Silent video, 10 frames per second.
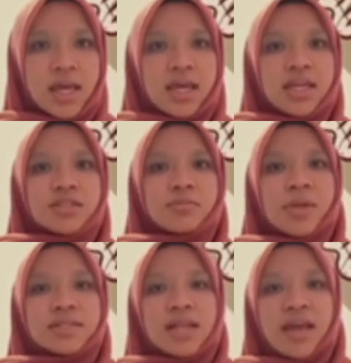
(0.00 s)
It's
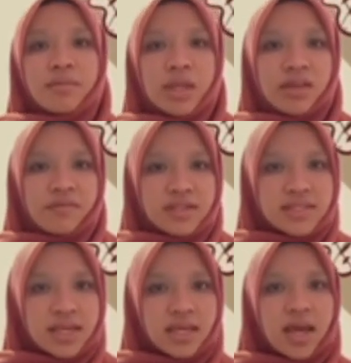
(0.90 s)
much like
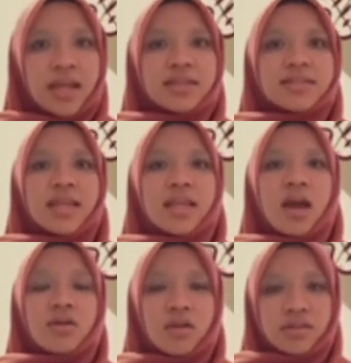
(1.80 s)
metaphysics.
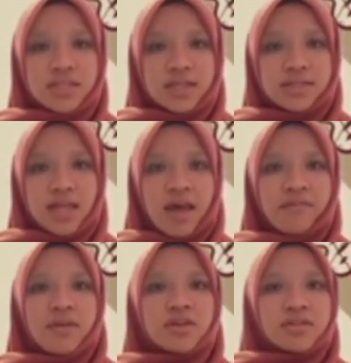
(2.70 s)
Understanding logic
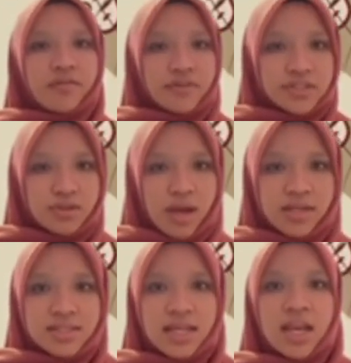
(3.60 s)
helps philosophers to
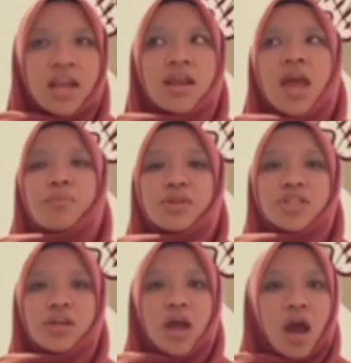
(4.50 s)
understand and
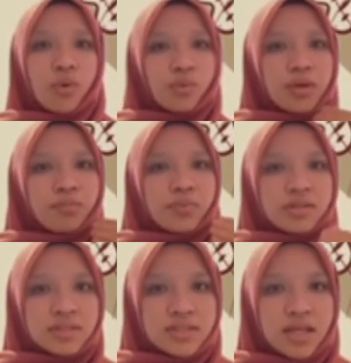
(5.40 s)
appreciate how we
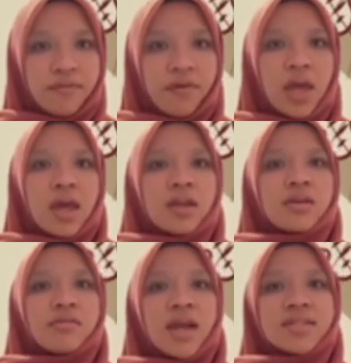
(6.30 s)
perceive
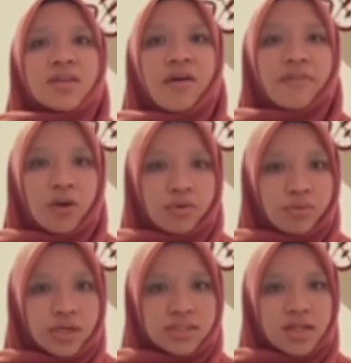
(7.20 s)
the rest of our
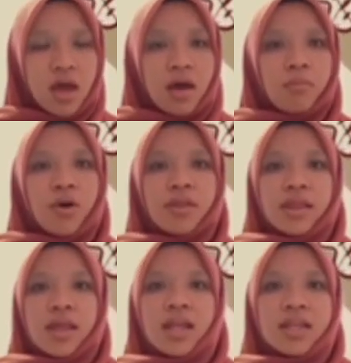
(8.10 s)
works. More
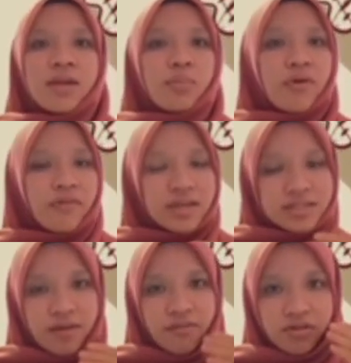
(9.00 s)
than that, it
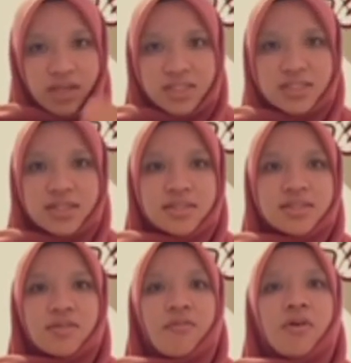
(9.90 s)
provides a foundation
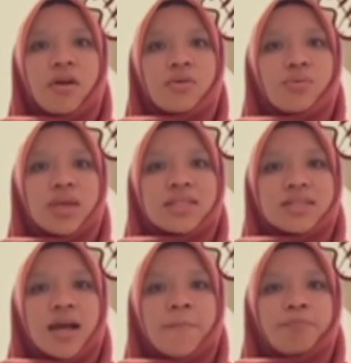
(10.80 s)
for
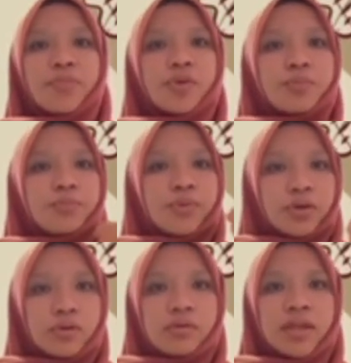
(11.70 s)
which to
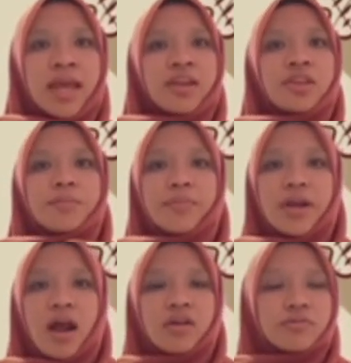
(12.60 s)
build and
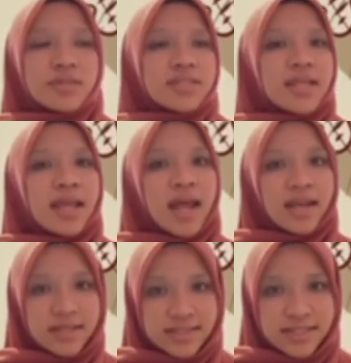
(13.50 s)
interpret arguments and
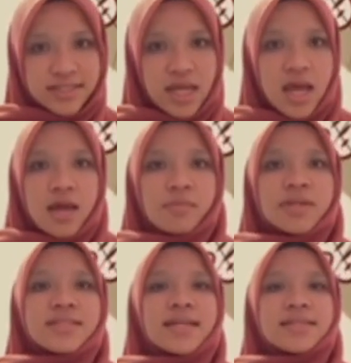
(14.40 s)
analysis.
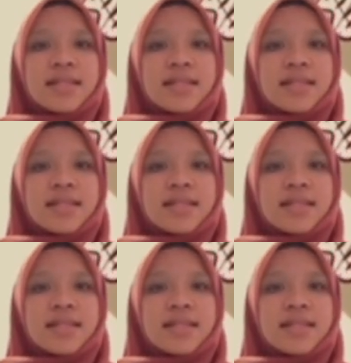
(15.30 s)
Precisely,